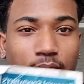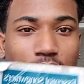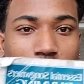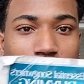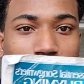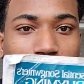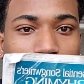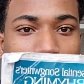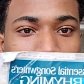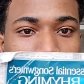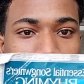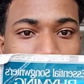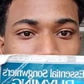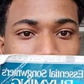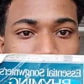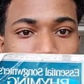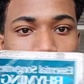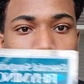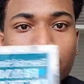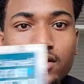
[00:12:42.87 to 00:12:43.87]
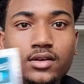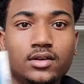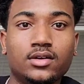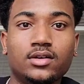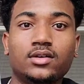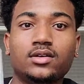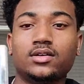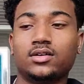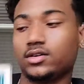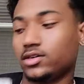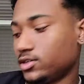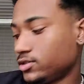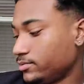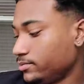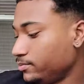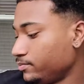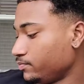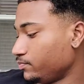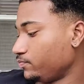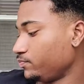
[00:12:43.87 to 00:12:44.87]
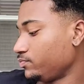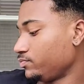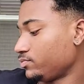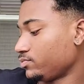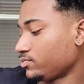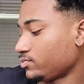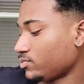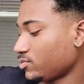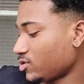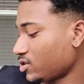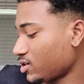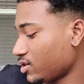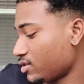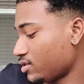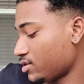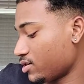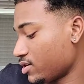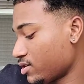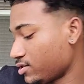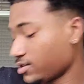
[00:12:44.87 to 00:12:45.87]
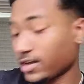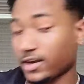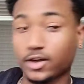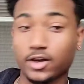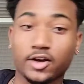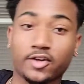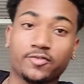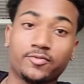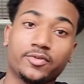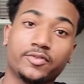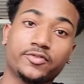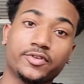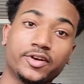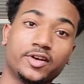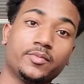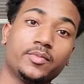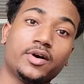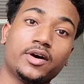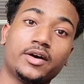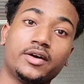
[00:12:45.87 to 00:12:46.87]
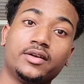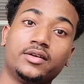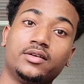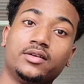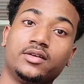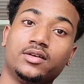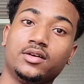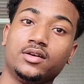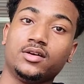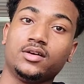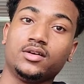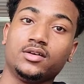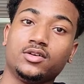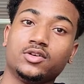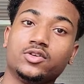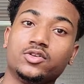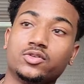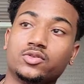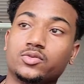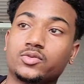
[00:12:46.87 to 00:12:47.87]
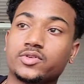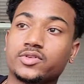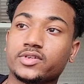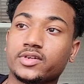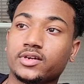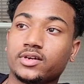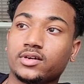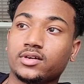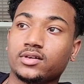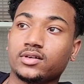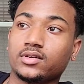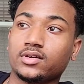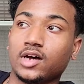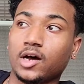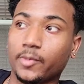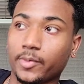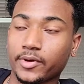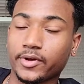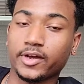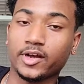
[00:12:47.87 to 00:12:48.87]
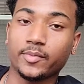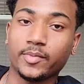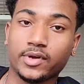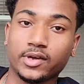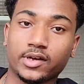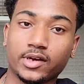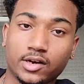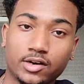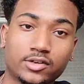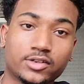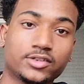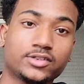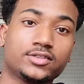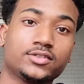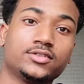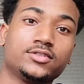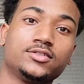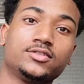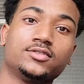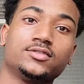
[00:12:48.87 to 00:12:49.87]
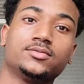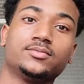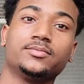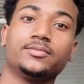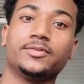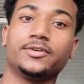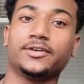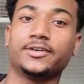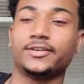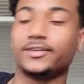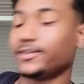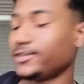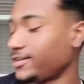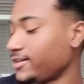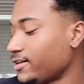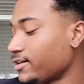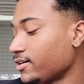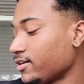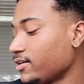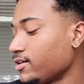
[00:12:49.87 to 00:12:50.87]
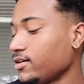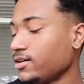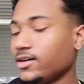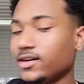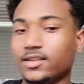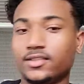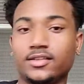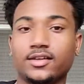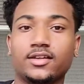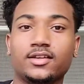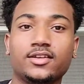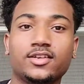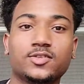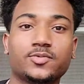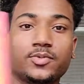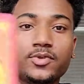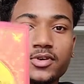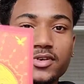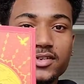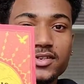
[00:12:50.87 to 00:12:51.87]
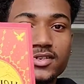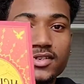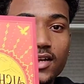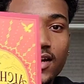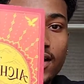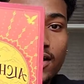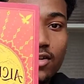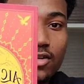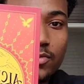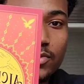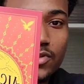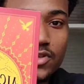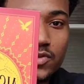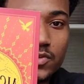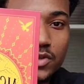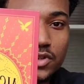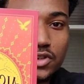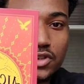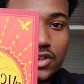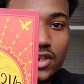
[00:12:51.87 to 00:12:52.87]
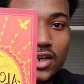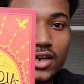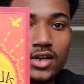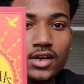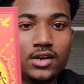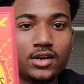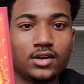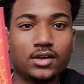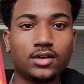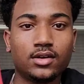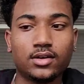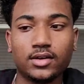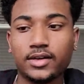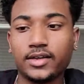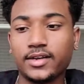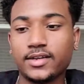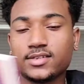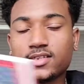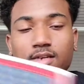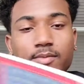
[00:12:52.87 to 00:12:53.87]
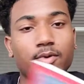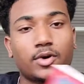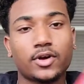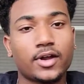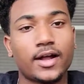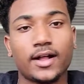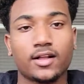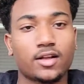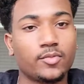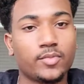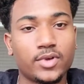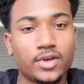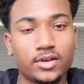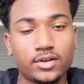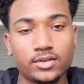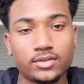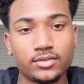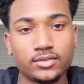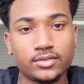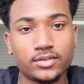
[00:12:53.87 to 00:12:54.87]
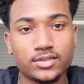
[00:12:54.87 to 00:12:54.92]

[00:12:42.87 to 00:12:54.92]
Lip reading: dictionary, and then that I got from a friend of mine who was a up and coming artist. But yeah, and then this book is The Alchemist, which it isn't about alchemy at all.